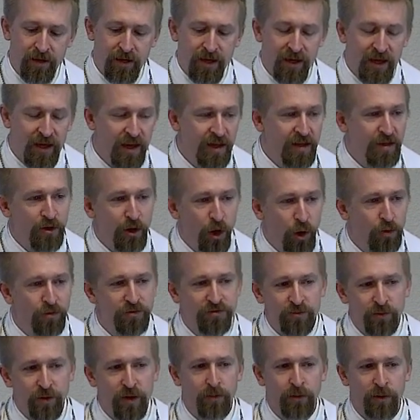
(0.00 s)
He
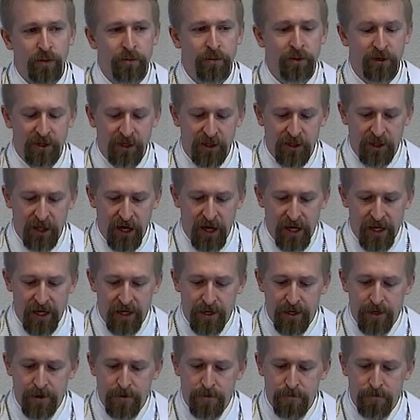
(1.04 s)
knows what we're really
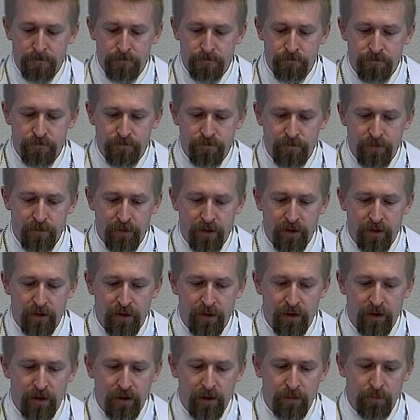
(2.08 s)
like.
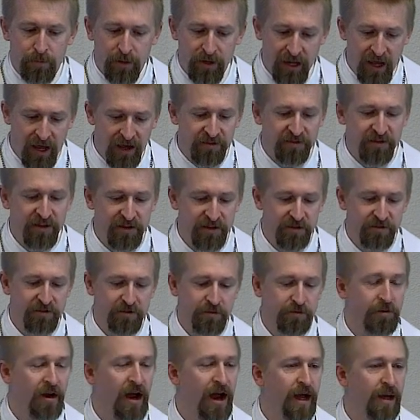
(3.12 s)
But as he
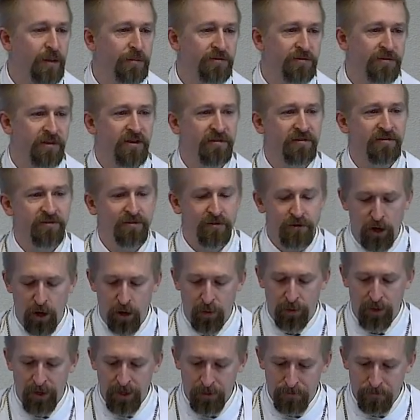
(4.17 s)
describes this
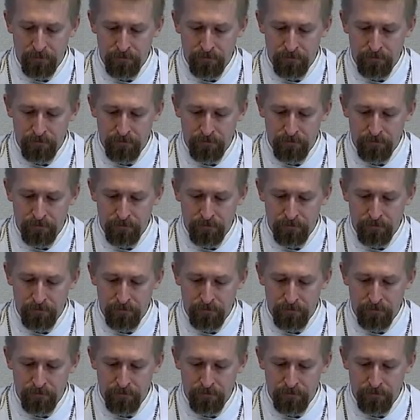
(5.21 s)
knowing,